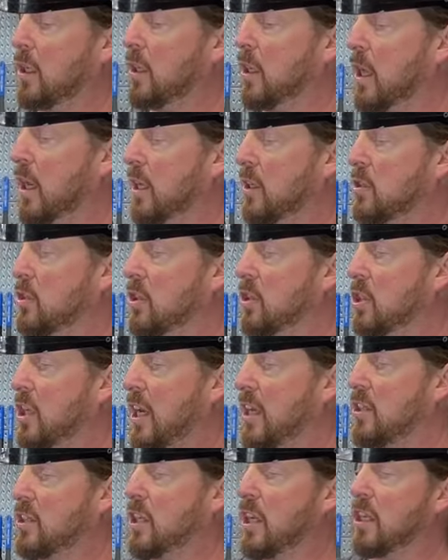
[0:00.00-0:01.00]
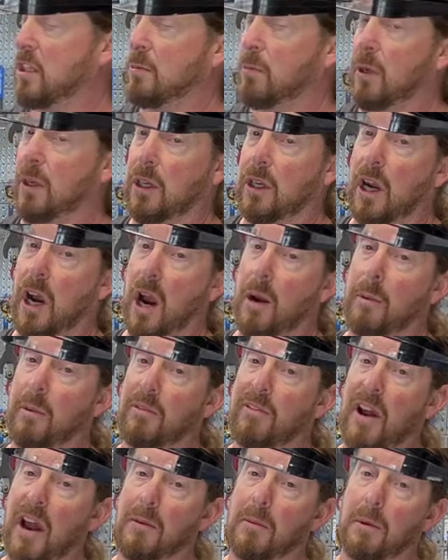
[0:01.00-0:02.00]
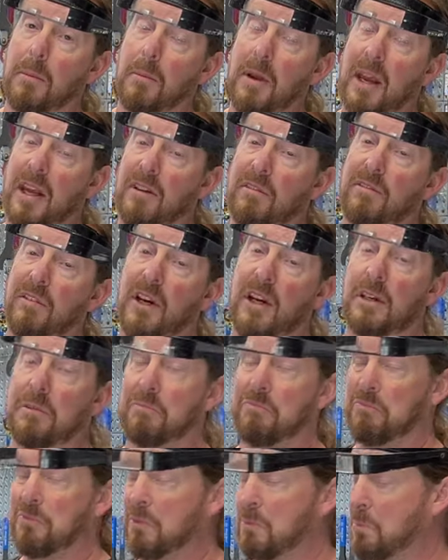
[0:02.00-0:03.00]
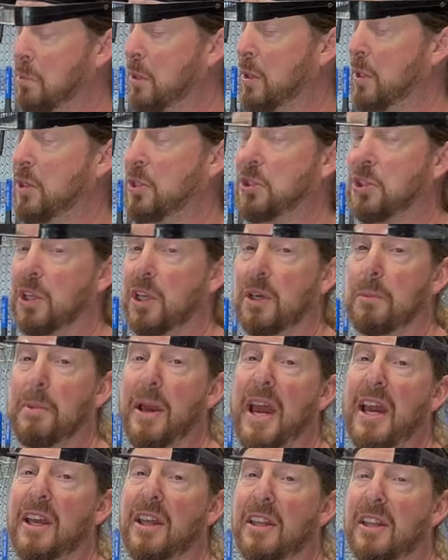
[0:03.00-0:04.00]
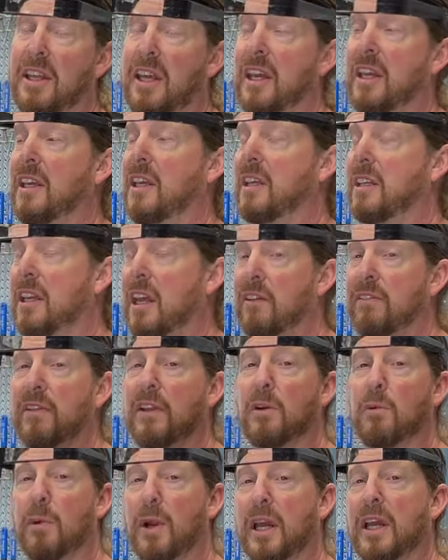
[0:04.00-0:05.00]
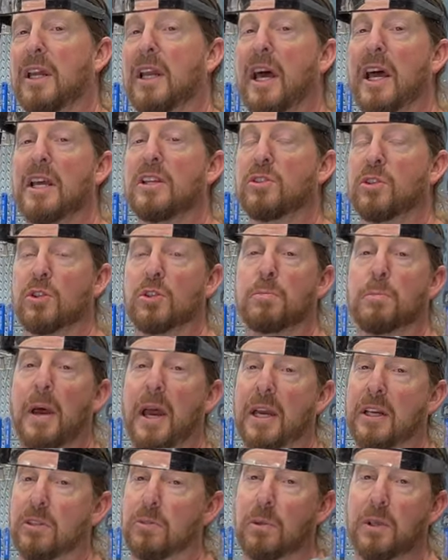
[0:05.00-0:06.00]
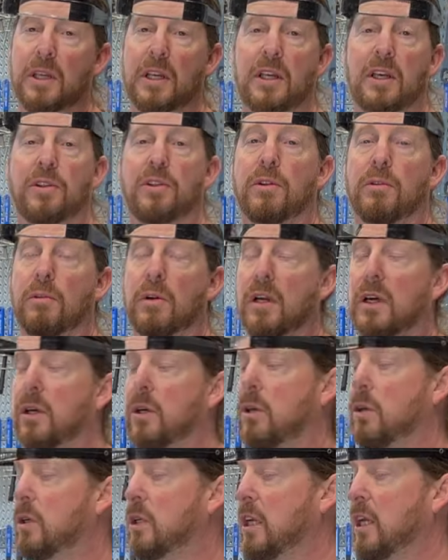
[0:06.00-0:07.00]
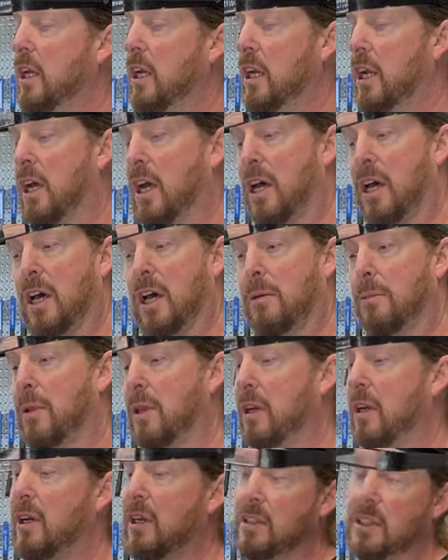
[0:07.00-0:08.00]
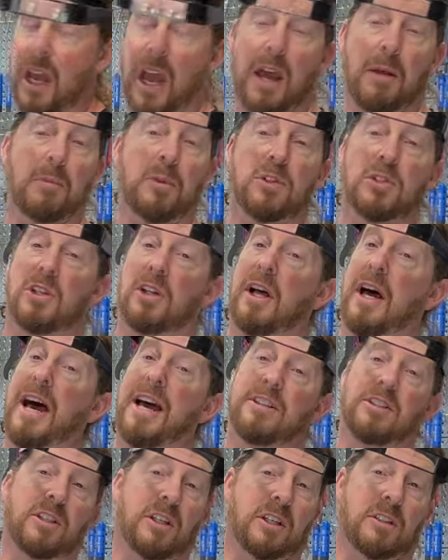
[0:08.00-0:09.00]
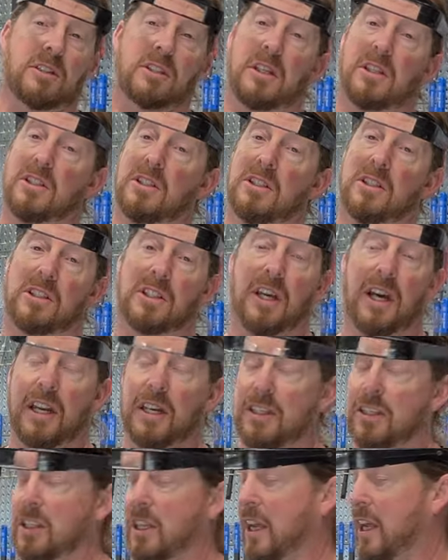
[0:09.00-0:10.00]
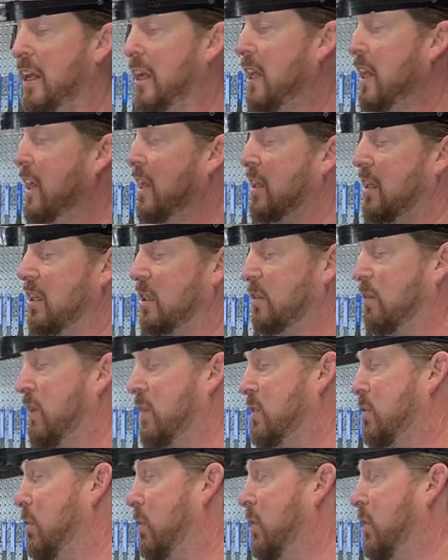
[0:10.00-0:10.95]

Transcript: lugs and chainstays, but carbon fiber mainframe. Pretty slick back in the day. You could definitely recognize those bikes when they hit the road. They're a timeless classics, let's just gotta say. This fits